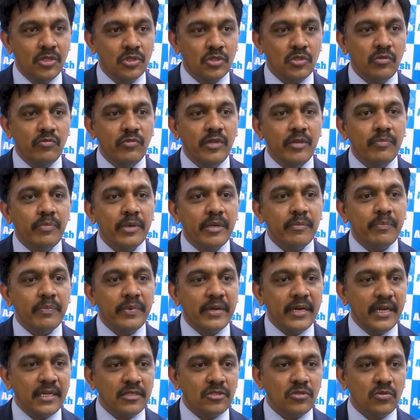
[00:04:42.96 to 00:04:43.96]
So we
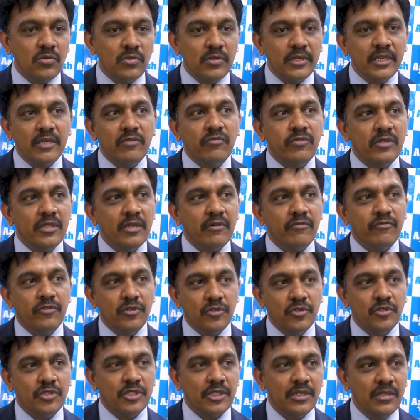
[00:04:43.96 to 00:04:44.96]
prepare student for the
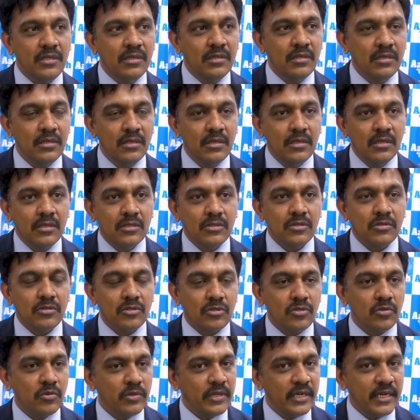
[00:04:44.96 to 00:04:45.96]
future. So
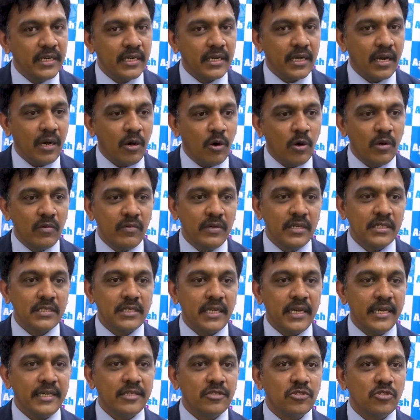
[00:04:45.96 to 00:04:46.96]
student always
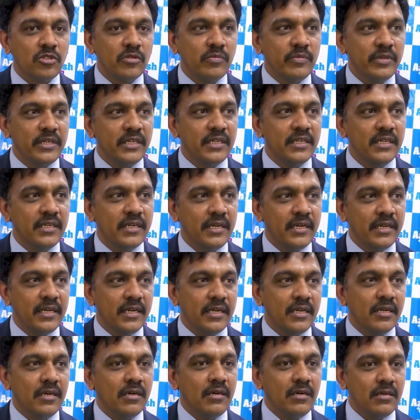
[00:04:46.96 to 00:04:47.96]
likes to be in
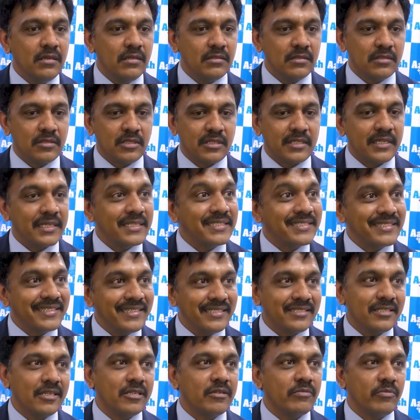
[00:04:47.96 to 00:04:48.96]
a
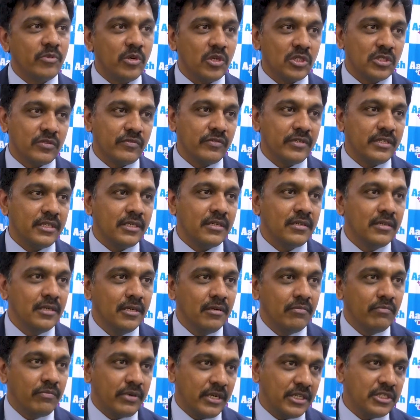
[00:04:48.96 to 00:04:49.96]
stressless atmosphere,
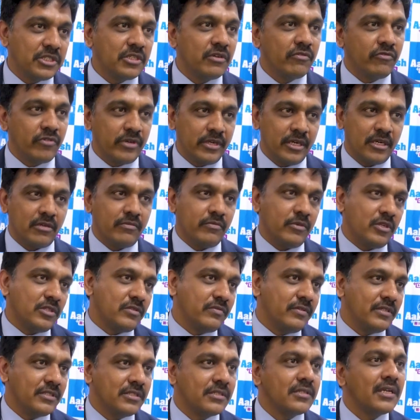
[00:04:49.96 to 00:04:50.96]
pressure-free
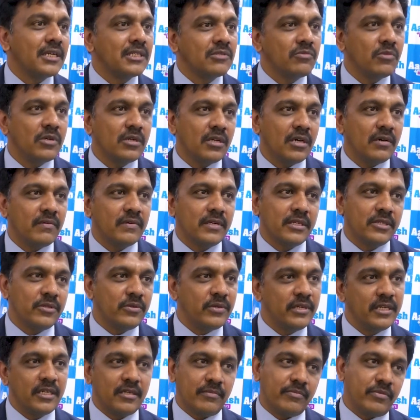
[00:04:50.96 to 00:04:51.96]
atmospheres. That's what our
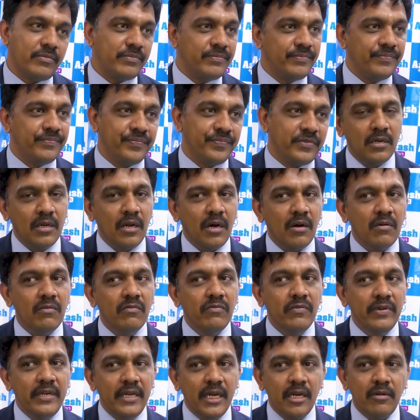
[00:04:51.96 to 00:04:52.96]
unique. Now
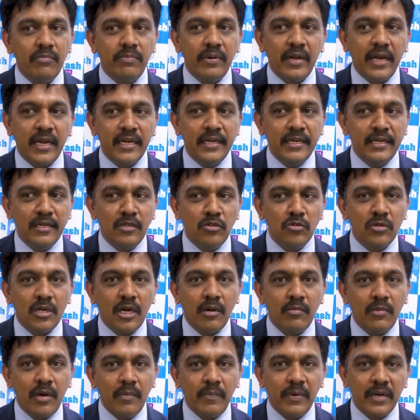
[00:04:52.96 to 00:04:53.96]
we are planning to
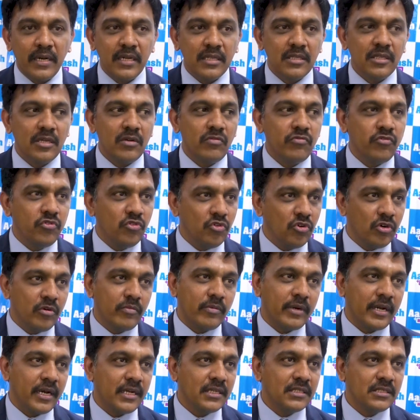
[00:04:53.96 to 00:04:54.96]
come up another 4
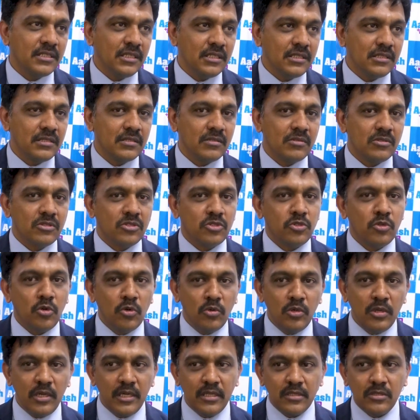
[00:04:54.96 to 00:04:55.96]
branches.
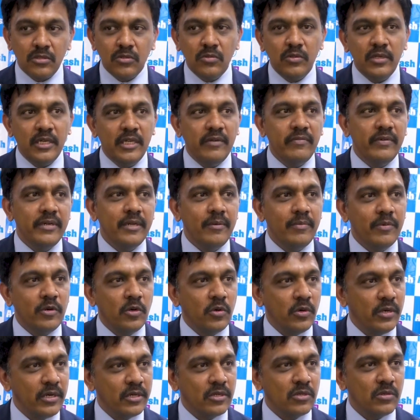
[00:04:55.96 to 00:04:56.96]
Soonly we'll be
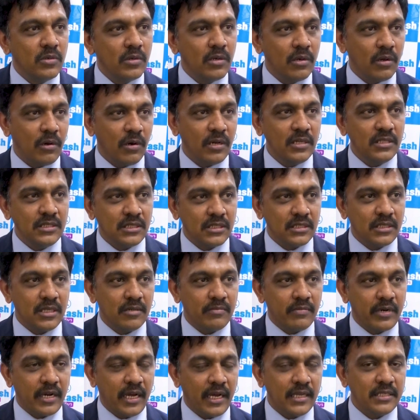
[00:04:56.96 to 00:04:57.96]
going to launch the
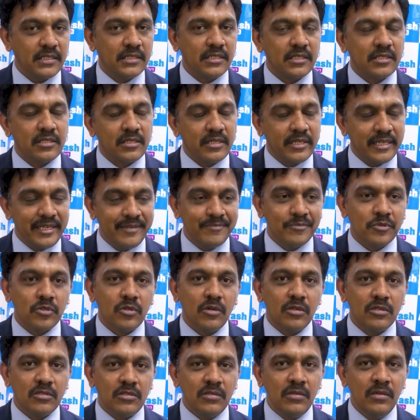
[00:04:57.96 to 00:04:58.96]
branches names
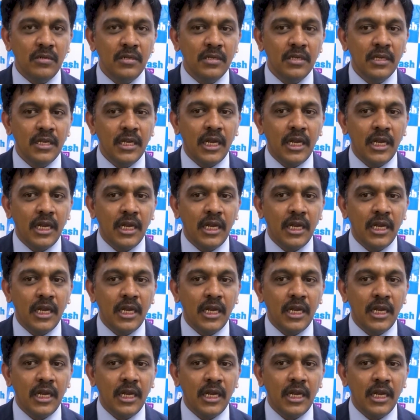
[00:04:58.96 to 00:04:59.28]
also.